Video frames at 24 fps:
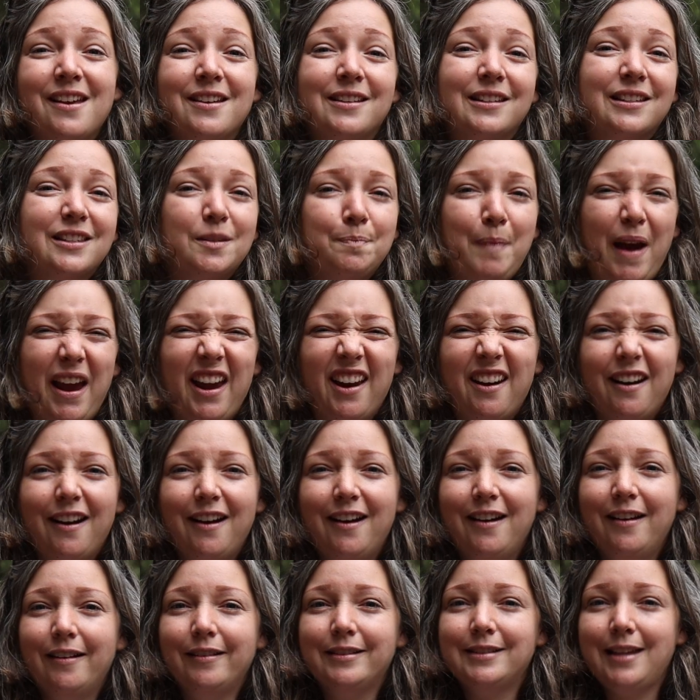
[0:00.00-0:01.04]

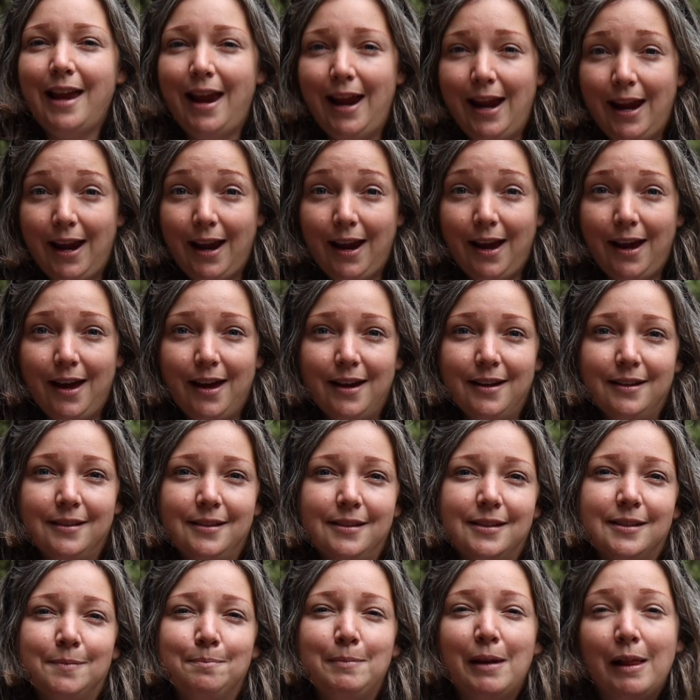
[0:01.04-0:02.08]
spiders,
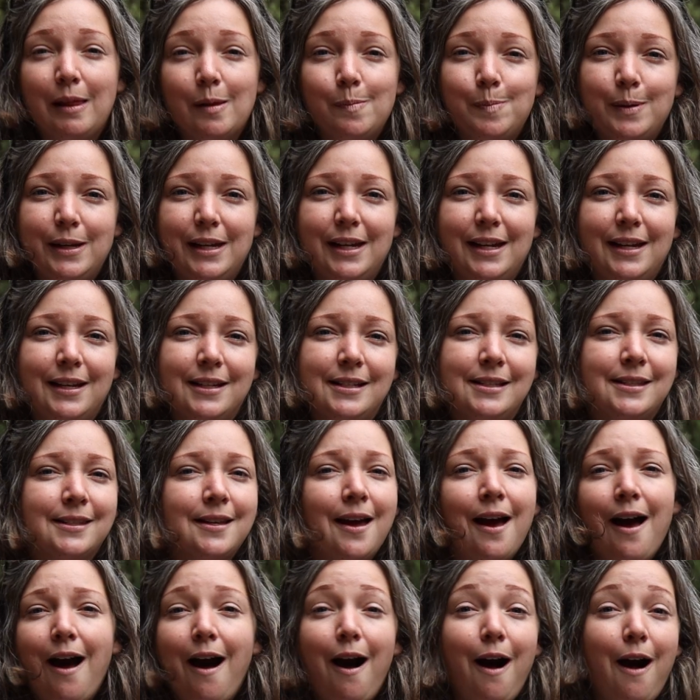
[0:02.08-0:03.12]
ants, millipedes,
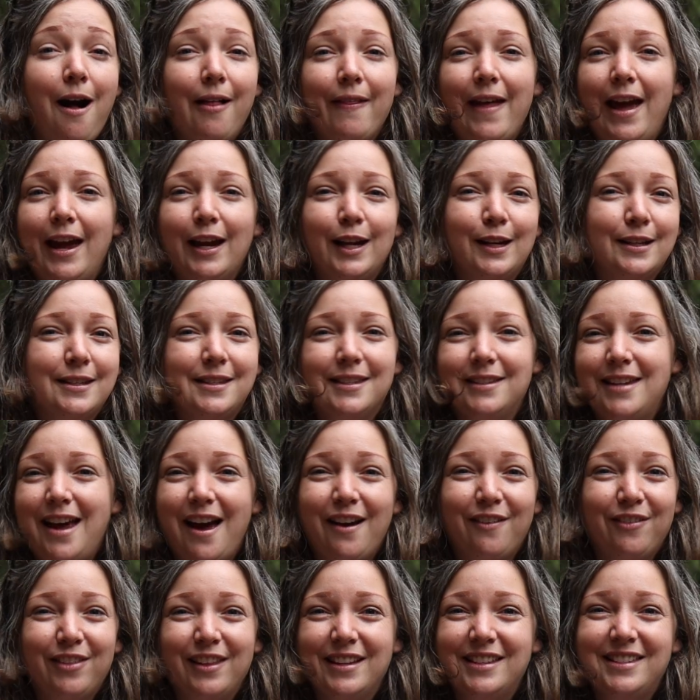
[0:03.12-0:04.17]
all that good
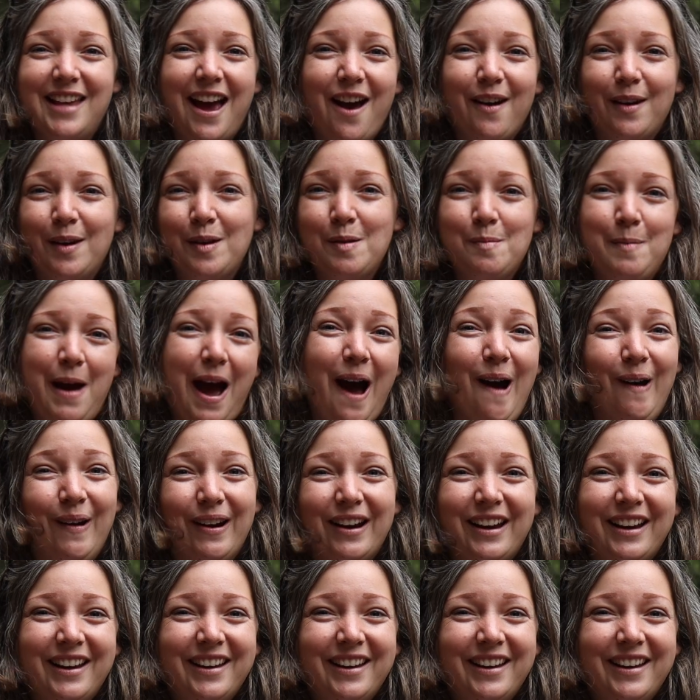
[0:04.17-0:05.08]
stuff that's out and about.